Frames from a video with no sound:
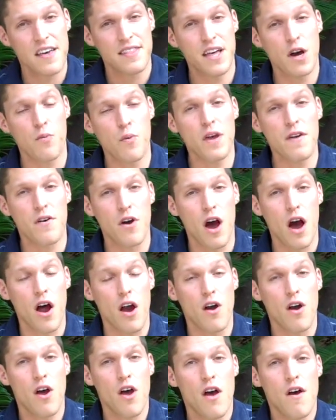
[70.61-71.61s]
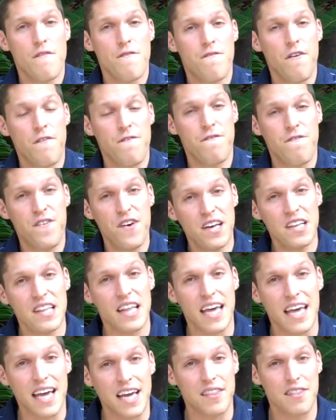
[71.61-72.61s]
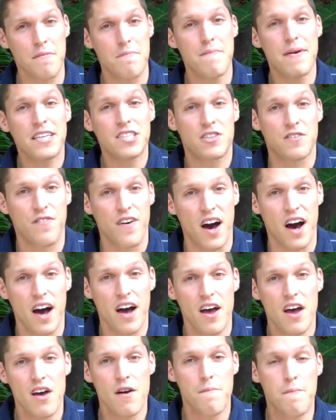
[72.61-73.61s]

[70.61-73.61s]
that we are fulfilling the mitzvah